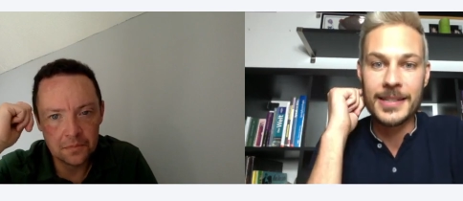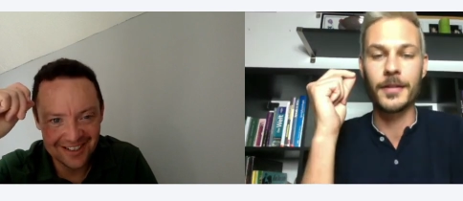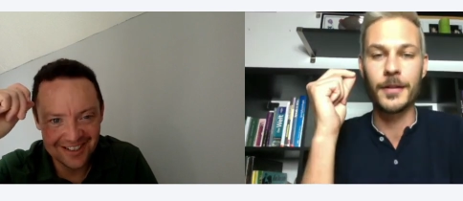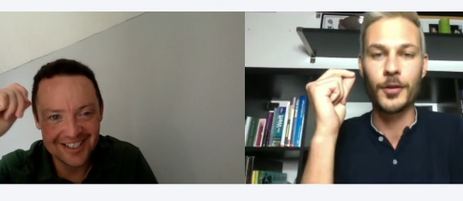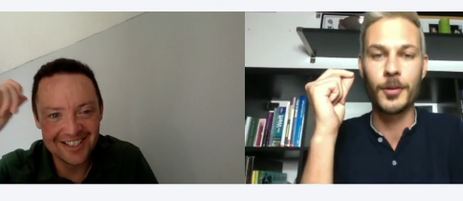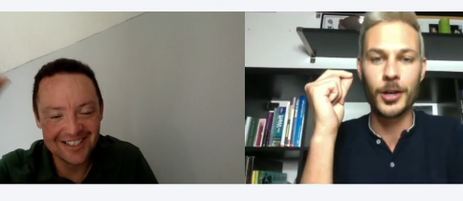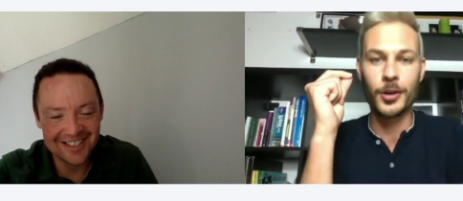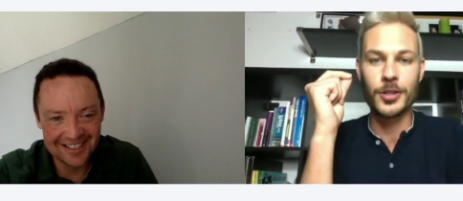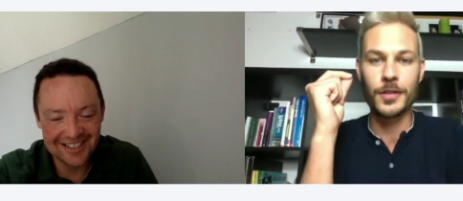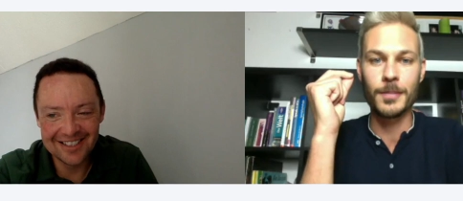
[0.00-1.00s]
Speaker 1: the former
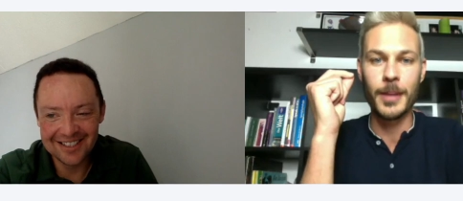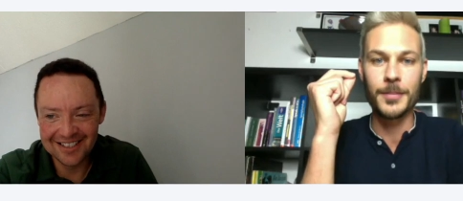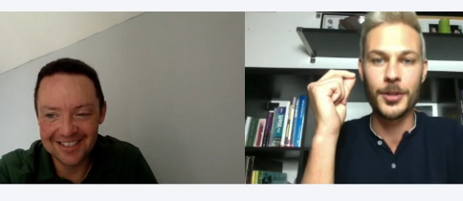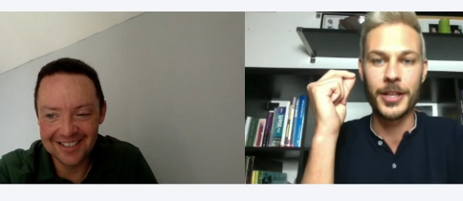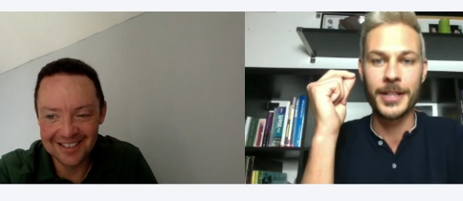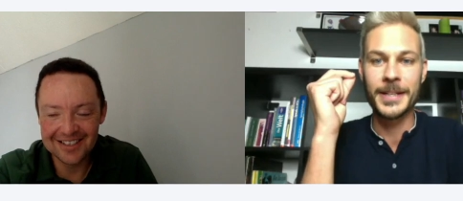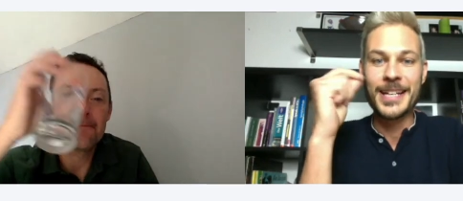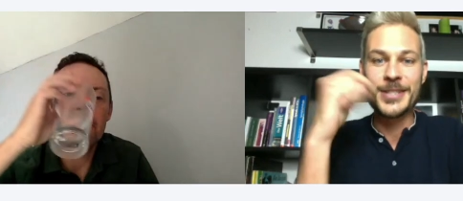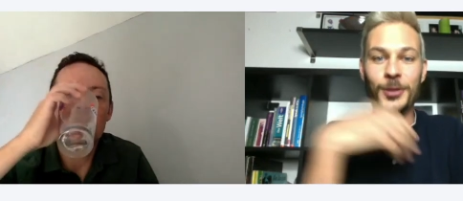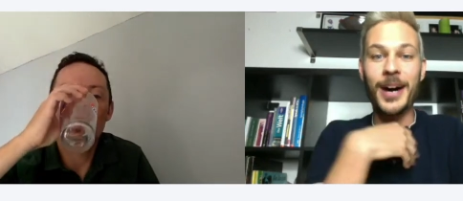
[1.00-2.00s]
coach of Bayern Munich.
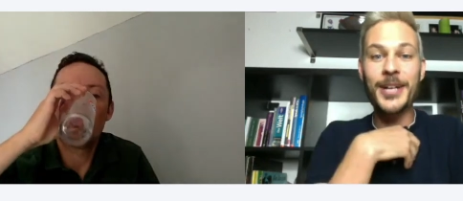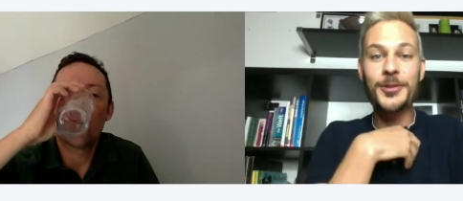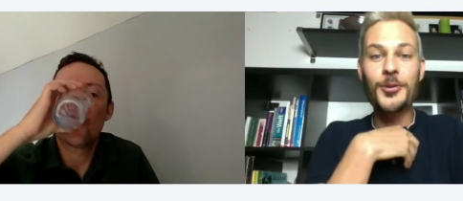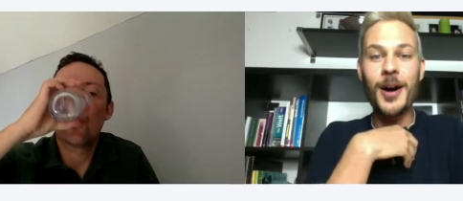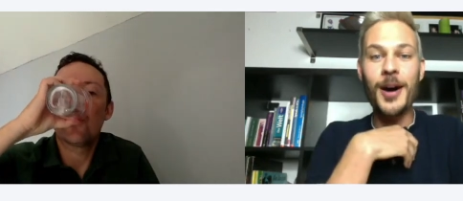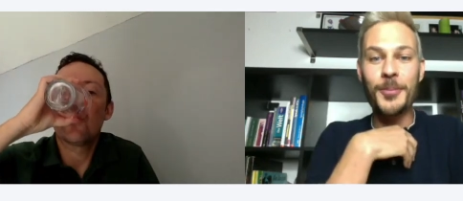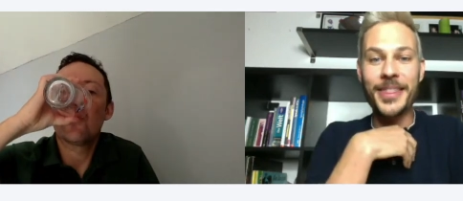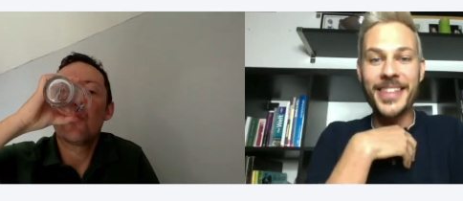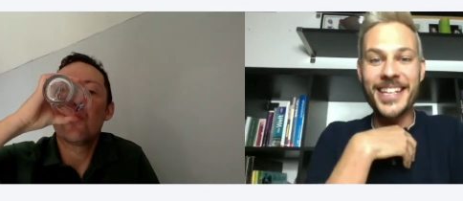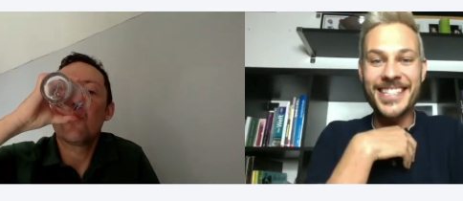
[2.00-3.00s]
So I grew up
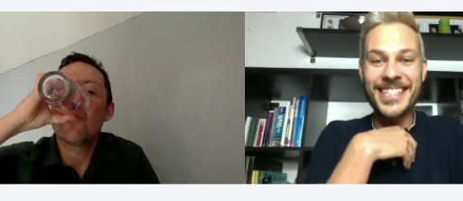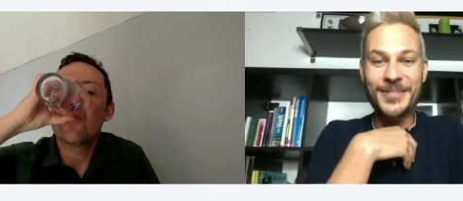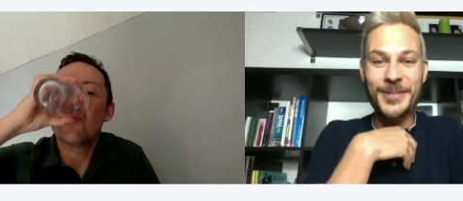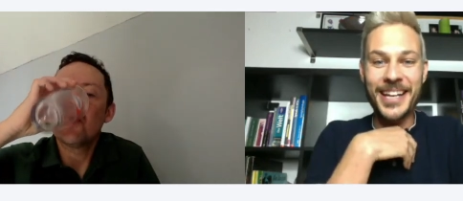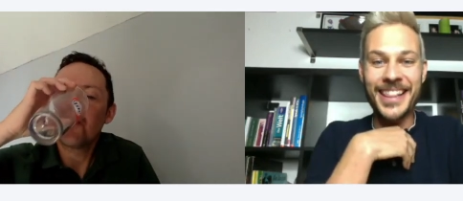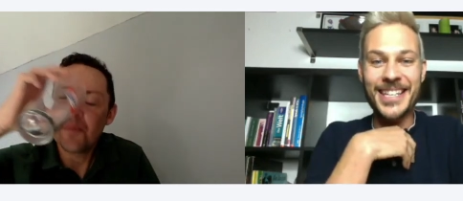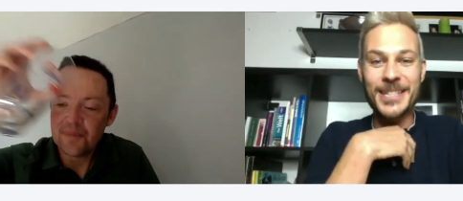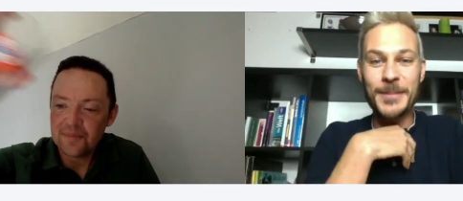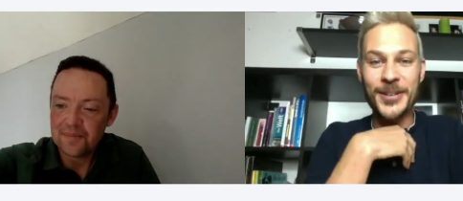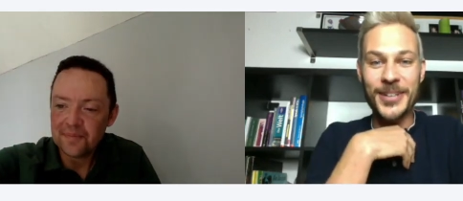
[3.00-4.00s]
with this in this
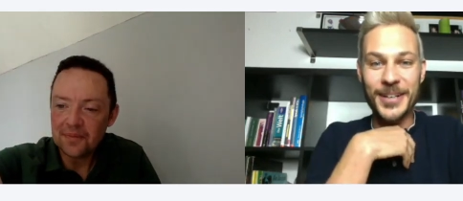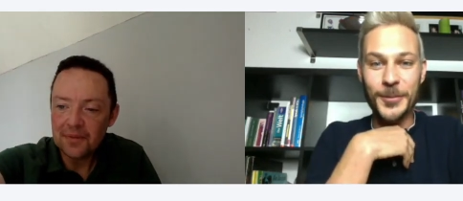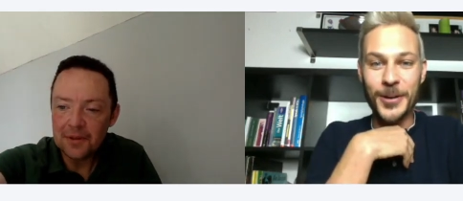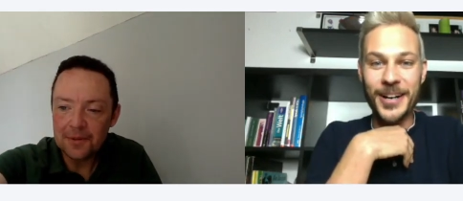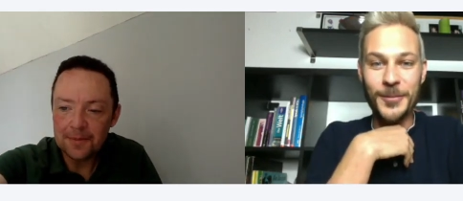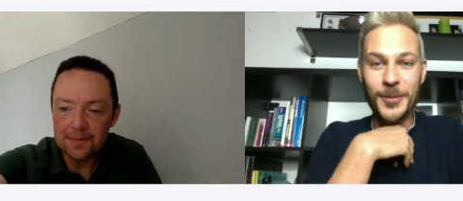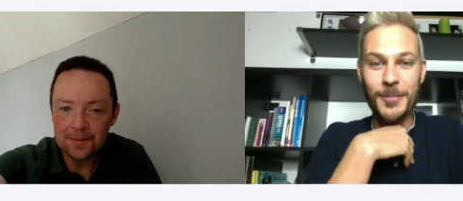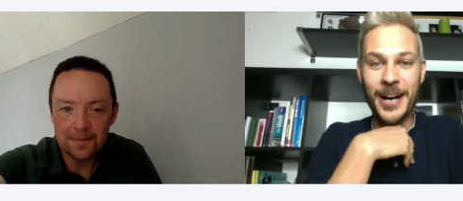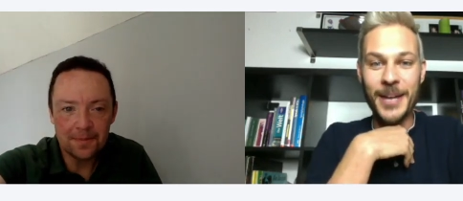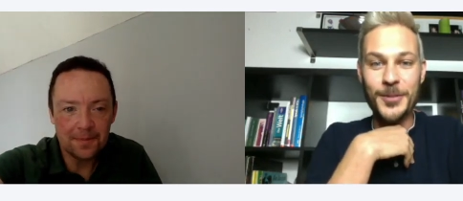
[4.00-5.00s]
period where where
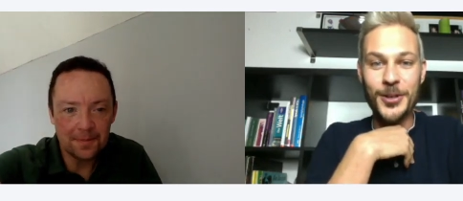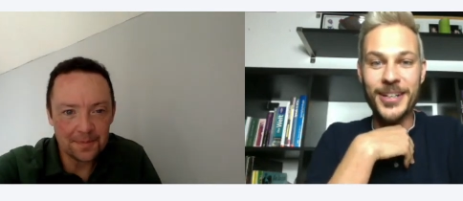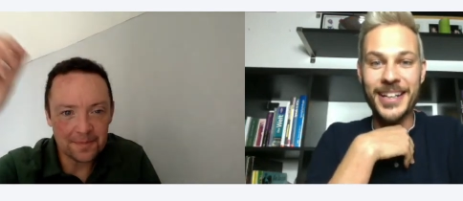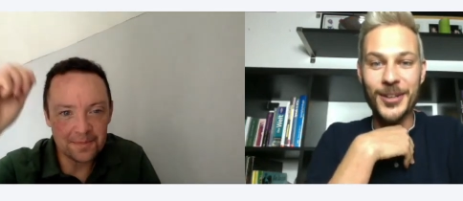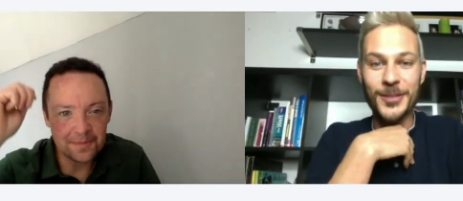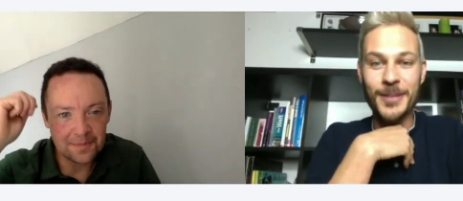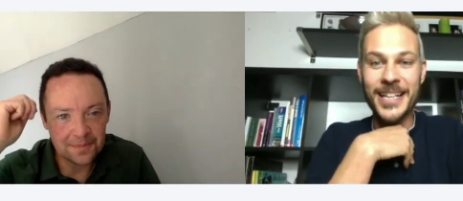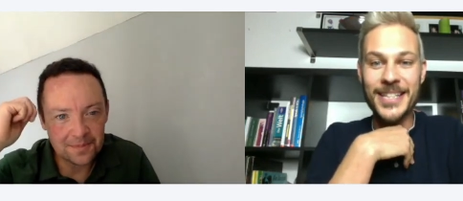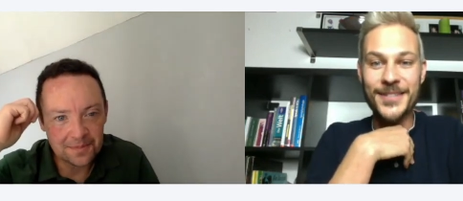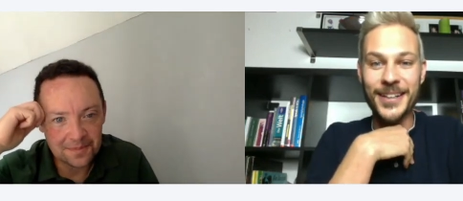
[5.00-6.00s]
Bayern Munich and Ottmar
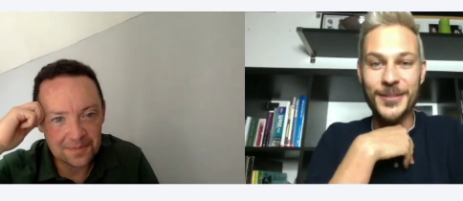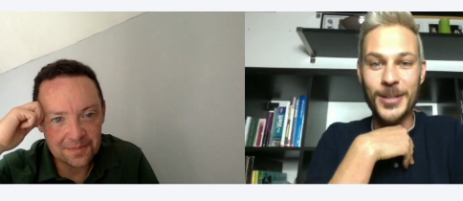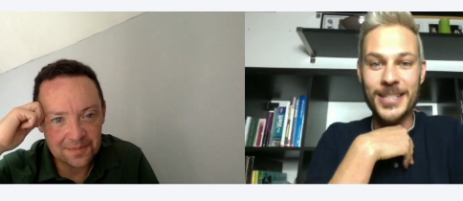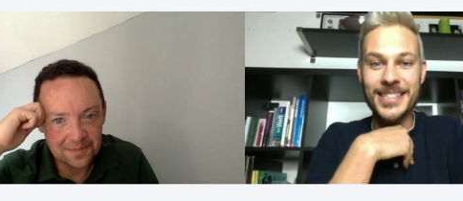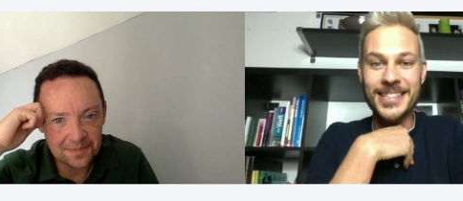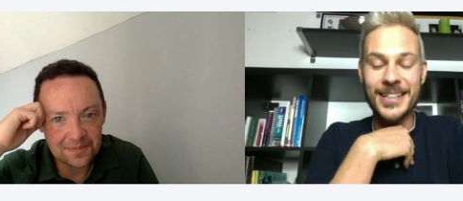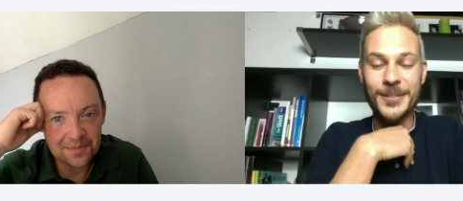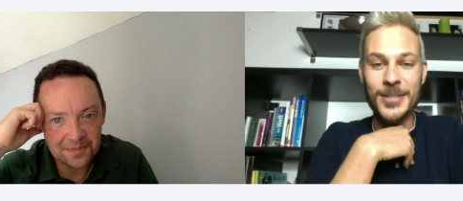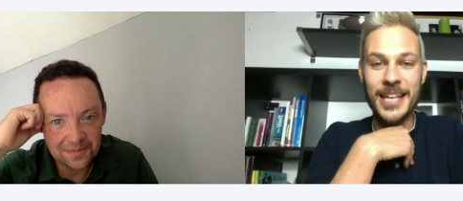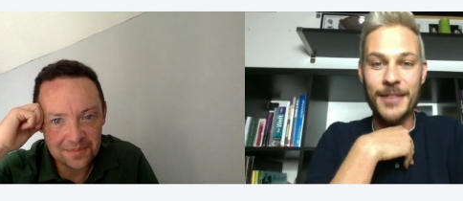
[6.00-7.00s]
Hitzfeld was
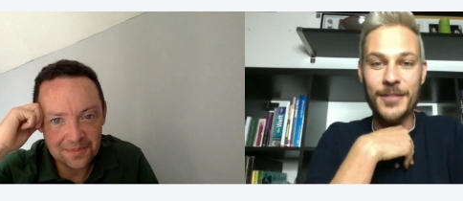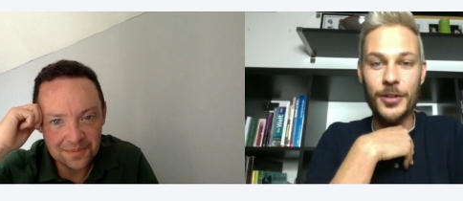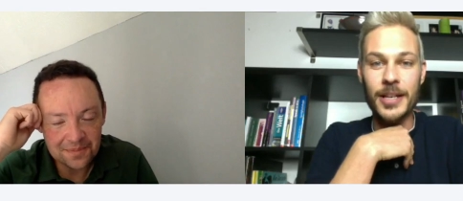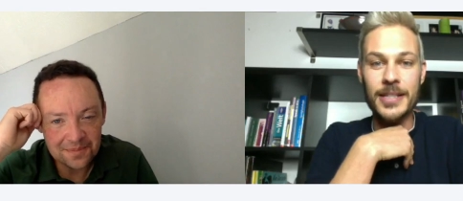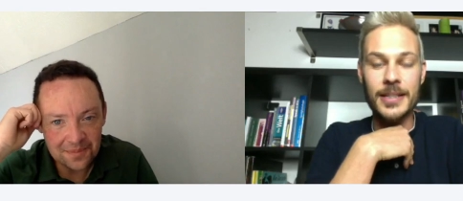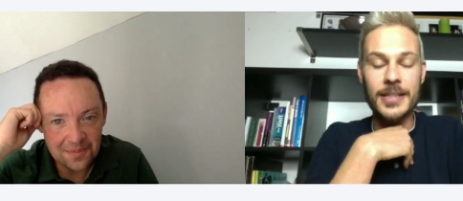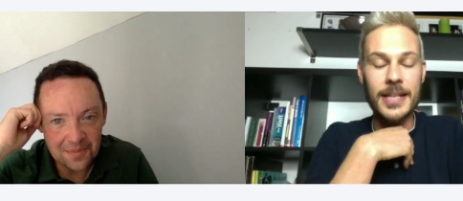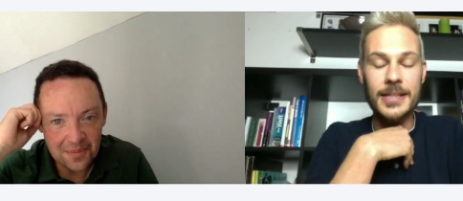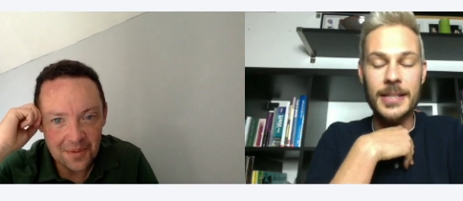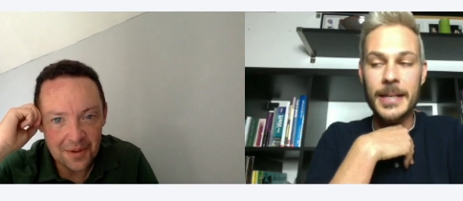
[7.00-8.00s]
was having great
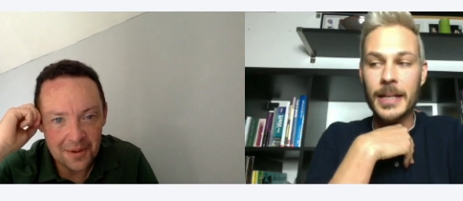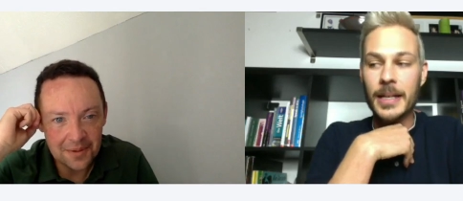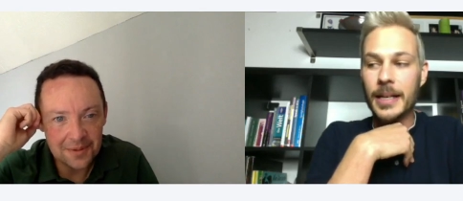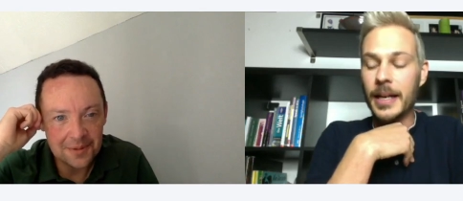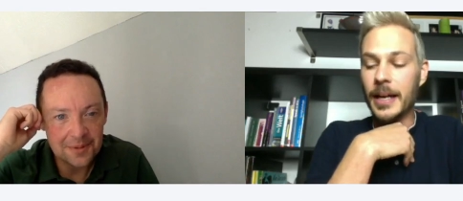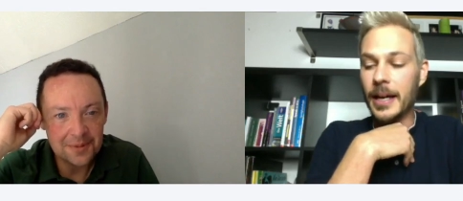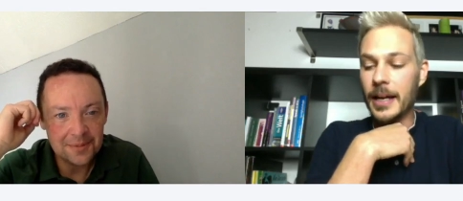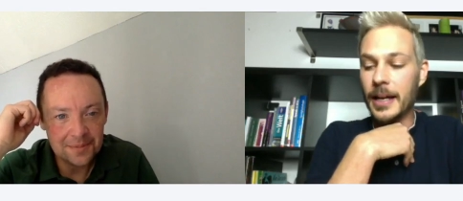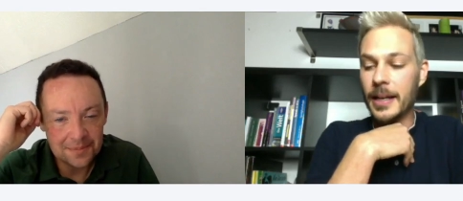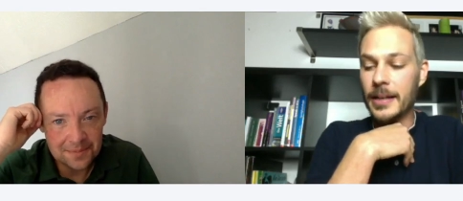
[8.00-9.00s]
success,
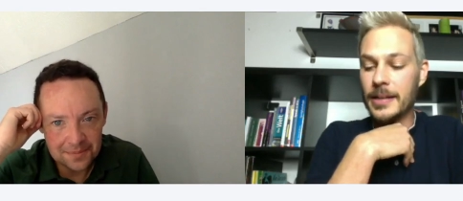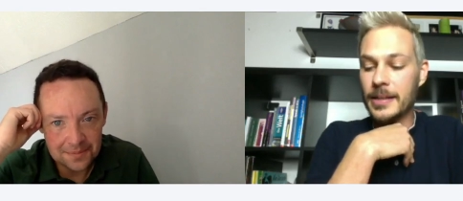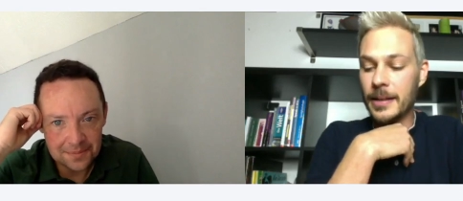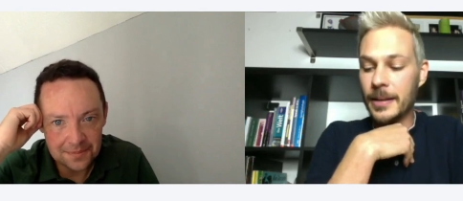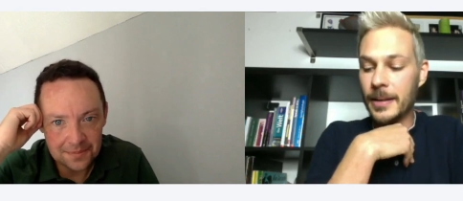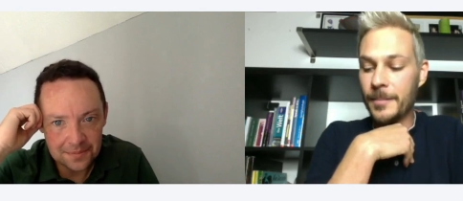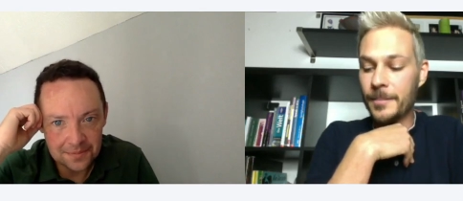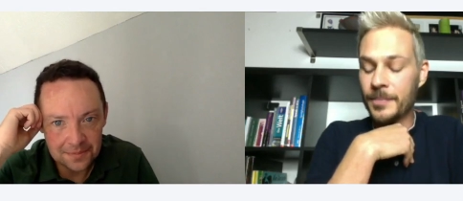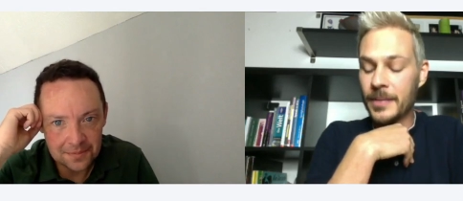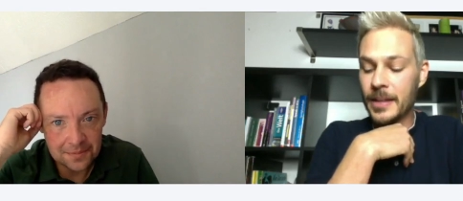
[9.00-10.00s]
and um,